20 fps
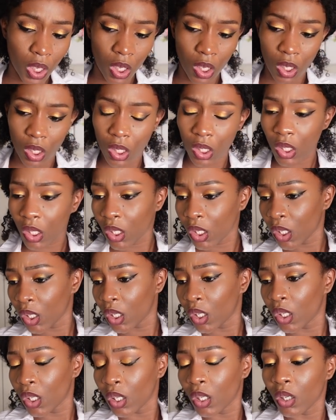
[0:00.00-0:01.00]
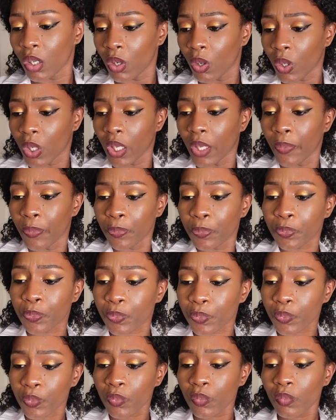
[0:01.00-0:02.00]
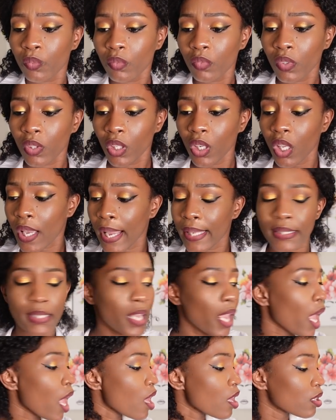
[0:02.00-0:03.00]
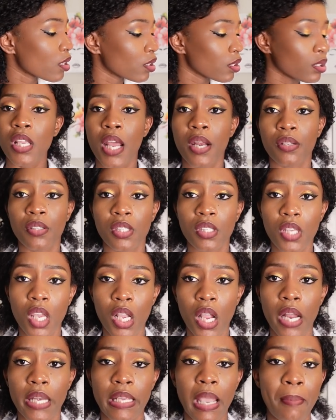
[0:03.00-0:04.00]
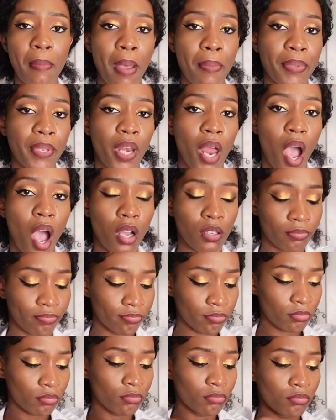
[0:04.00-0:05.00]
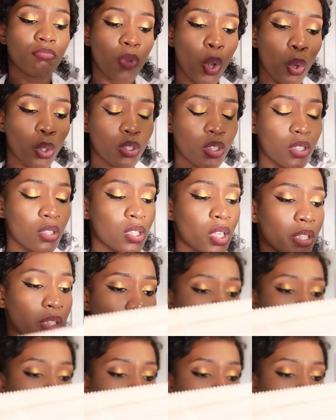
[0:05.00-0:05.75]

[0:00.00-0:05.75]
okay okay kati gano sigegalia mabina hmm? no these are